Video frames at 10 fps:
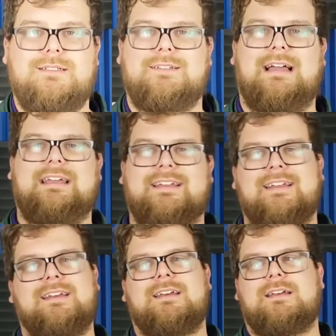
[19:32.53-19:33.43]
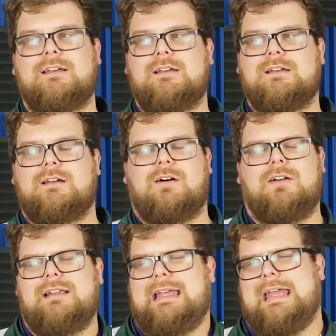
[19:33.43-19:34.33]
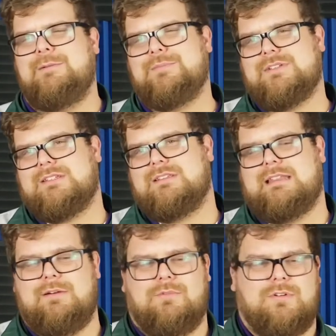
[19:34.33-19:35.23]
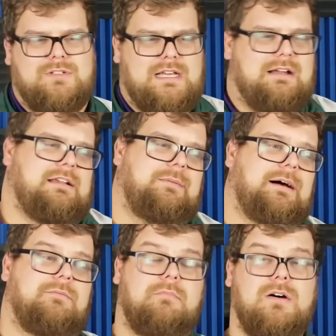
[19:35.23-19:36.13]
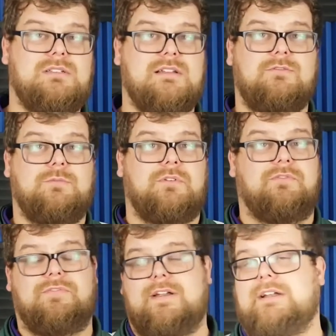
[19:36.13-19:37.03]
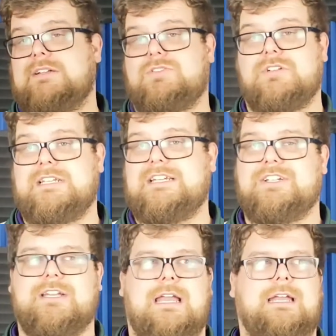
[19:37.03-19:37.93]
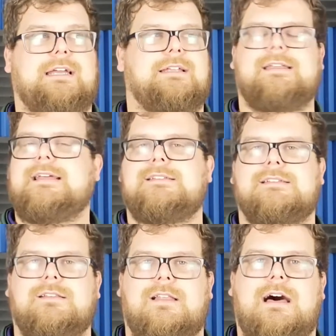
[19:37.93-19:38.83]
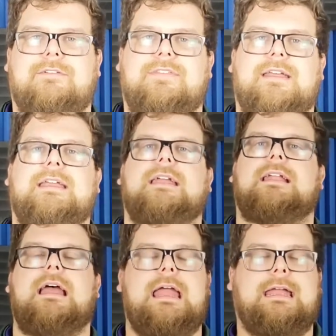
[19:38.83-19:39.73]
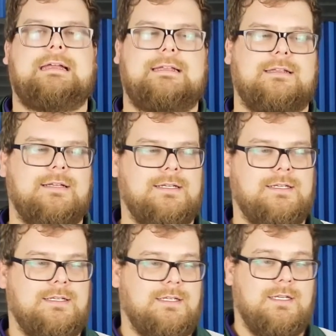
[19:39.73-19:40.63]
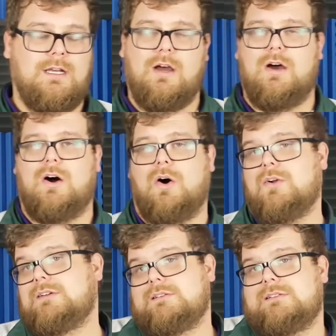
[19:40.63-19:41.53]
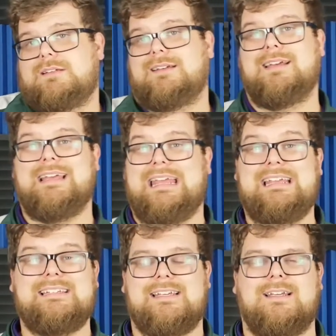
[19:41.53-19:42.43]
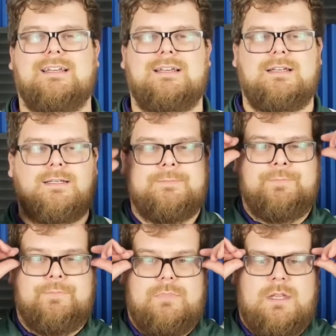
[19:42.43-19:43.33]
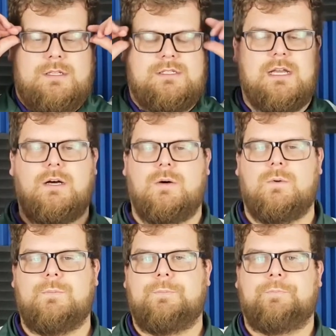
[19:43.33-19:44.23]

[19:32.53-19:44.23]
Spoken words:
Like, our games that we're talking about, most of them are very strategic and takes a lot of thinking and aren't easy. So,